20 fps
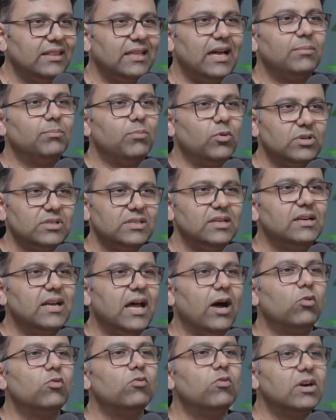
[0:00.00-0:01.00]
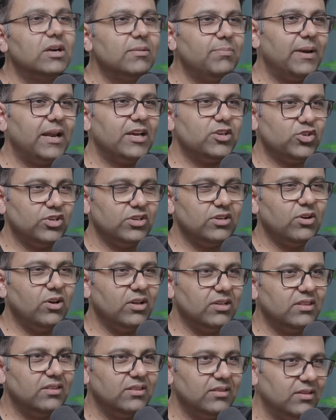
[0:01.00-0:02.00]
that puts a downward pressure
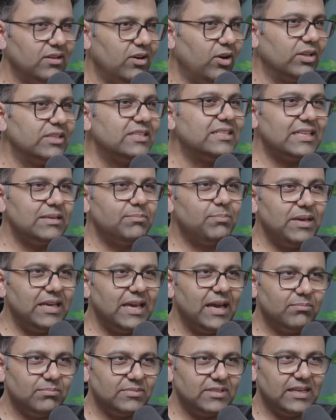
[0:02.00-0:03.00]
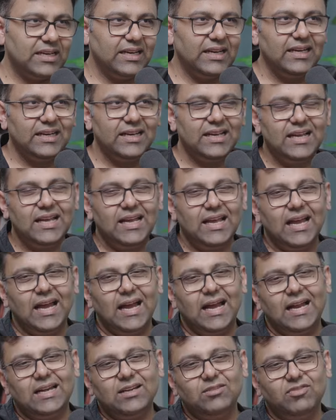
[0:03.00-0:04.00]
on, on C P Ms, right?
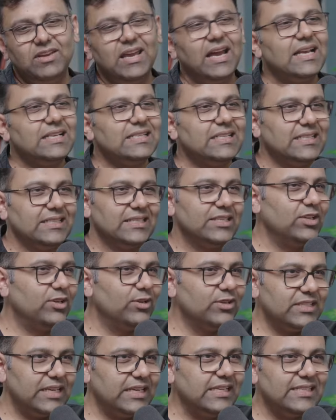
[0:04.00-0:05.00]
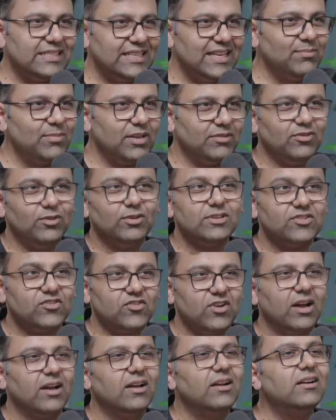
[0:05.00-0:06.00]
And we as, you know, sales team of course
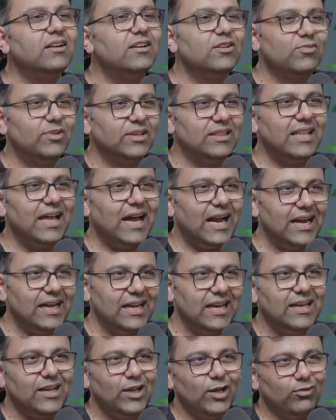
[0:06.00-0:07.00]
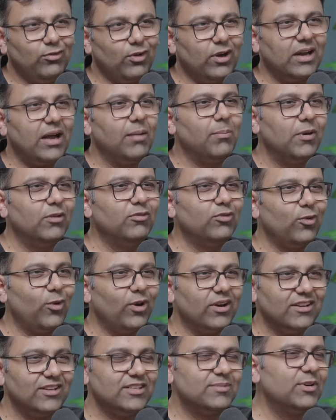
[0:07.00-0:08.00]
struggled with that for a couple of
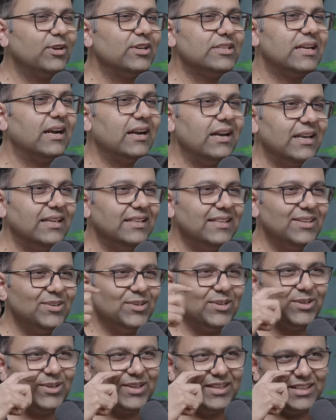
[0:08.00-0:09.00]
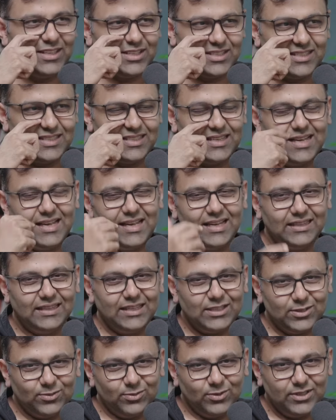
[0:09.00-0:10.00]
quarters because suddenly, you know, this
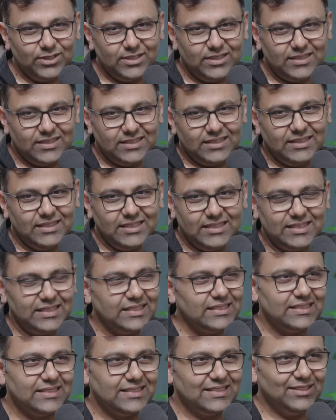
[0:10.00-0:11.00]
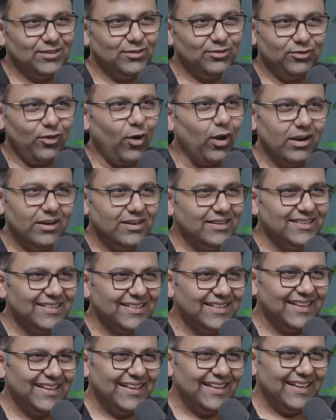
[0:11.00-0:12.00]
this was, this had fallen
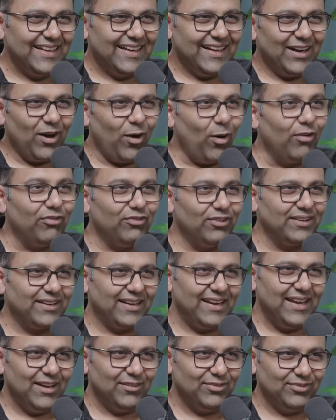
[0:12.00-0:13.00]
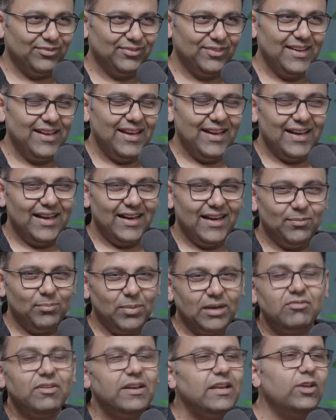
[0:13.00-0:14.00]
uh, off a cliff. Uh,
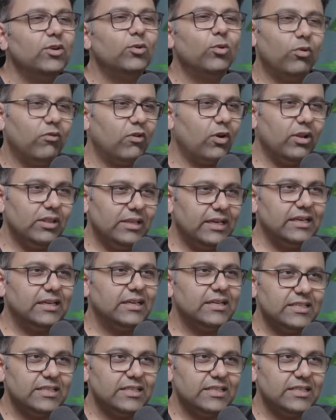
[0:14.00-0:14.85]
but we knew overall that it